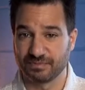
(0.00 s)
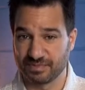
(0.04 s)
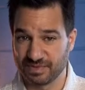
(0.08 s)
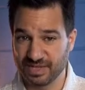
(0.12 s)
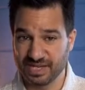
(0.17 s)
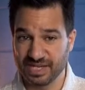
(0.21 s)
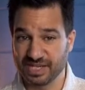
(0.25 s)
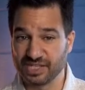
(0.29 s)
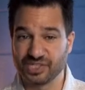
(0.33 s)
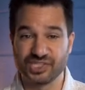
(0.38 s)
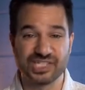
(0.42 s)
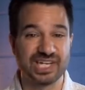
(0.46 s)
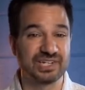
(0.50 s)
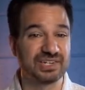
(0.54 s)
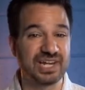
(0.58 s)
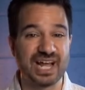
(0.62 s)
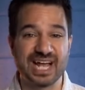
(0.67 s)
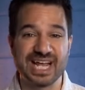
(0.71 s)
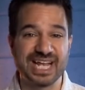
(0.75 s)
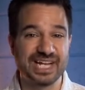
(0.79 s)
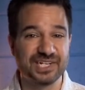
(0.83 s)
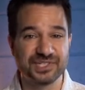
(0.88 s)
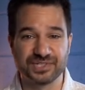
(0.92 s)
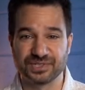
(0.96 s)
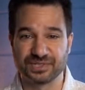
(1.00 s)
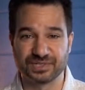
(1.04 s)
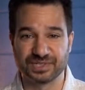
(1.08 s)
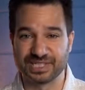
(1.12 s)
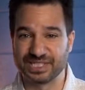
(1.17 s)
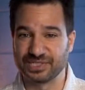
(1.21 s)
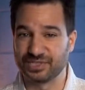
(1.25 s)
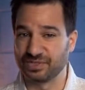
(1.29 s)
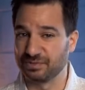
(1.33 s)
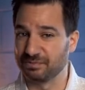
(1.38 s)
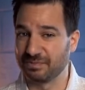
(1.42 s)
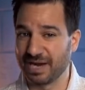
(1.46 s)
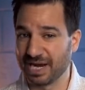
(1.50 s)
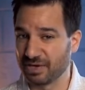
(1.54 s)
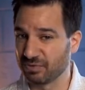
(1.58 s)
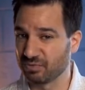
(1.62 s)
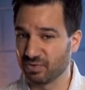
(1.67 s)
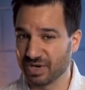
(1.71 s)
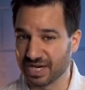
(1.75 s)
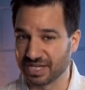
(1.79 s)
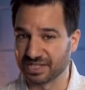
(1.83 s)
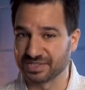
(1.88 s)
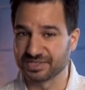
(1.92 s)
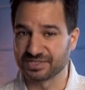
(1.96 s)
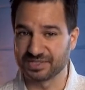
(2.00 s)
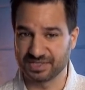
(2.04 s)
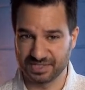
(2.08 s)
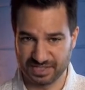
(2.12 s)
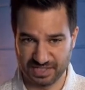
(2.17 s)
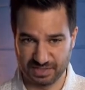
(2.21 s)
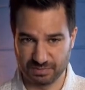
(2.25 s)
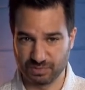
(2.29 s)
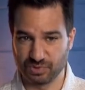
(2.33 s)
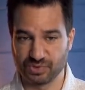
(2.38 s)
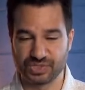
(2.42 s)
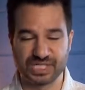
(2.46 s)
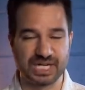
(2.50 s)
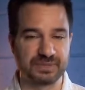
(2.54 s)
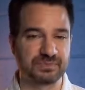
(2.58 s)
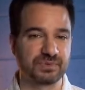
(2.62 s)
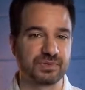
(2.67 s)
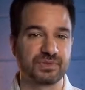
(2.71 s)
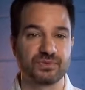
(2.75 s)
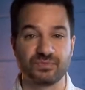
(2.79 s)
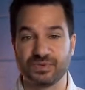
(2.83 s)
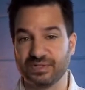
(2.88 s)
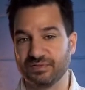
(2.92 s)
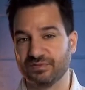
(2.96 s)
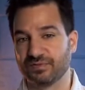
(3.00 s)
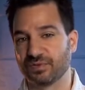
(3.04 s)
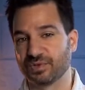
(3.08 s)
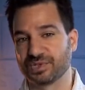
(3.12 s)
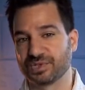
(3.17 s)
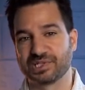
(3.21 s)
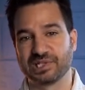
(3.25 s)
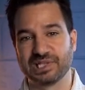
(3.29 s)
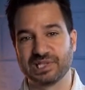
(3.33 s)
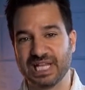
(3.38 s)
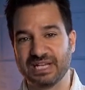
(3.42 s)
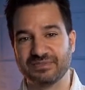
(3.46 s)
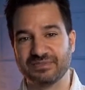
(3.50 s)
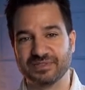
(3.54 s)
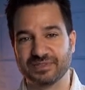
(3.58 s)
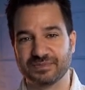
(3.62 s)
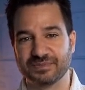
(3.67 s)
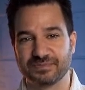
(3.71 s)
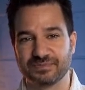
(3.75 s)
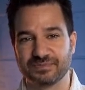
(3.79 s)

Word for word: They shall not enter into my rest. Hebrews chapter 3, verse 11.